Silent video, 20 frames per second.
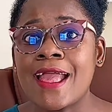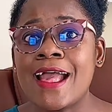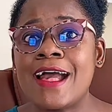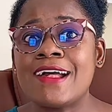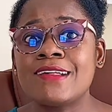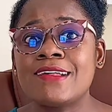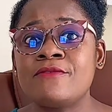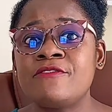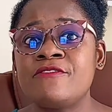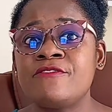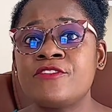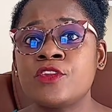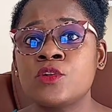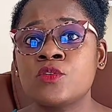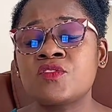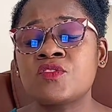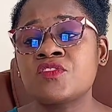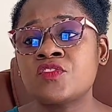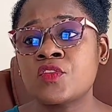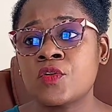A
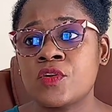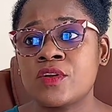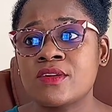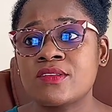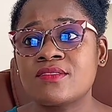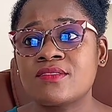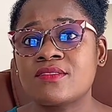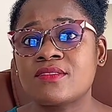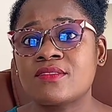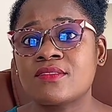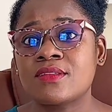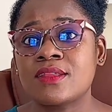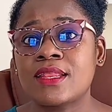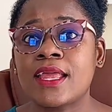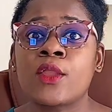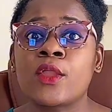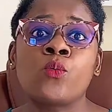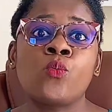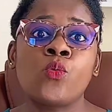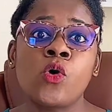few stores
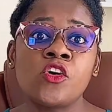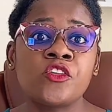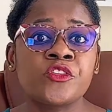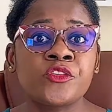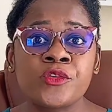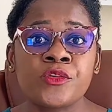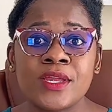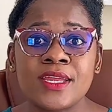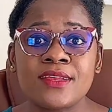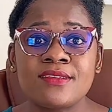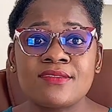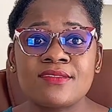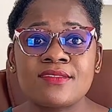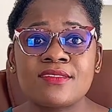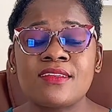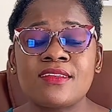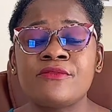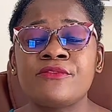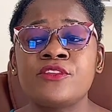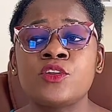like
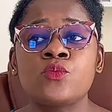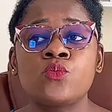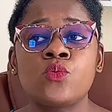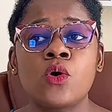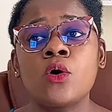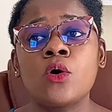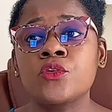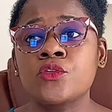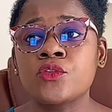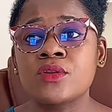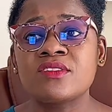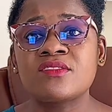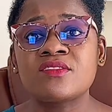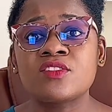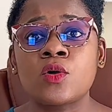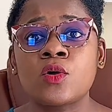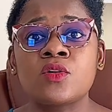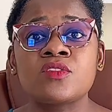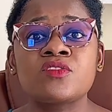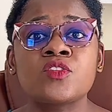Walgreens, a few Walgreens
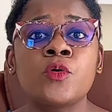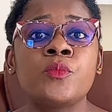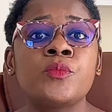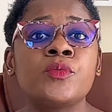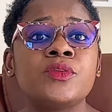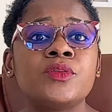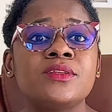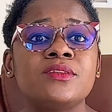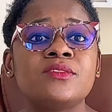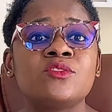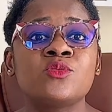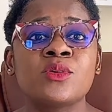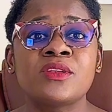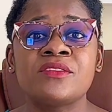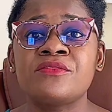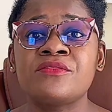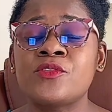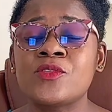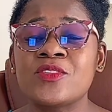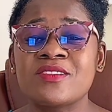stores open
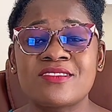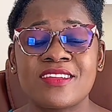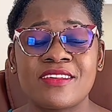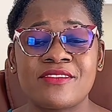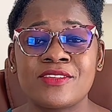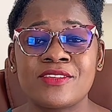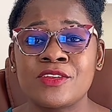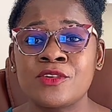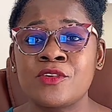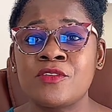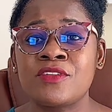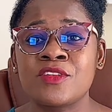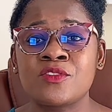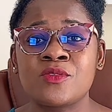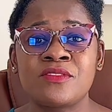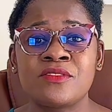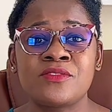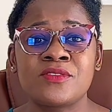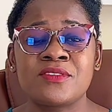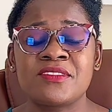24/7. They offer
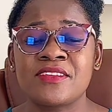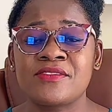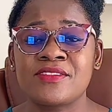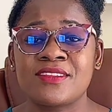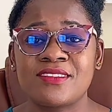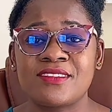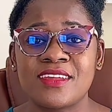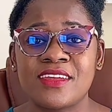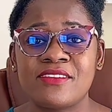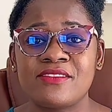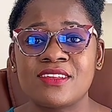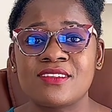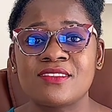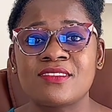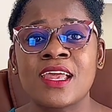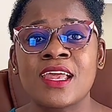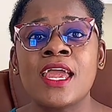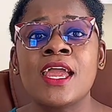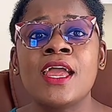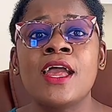24/7 service.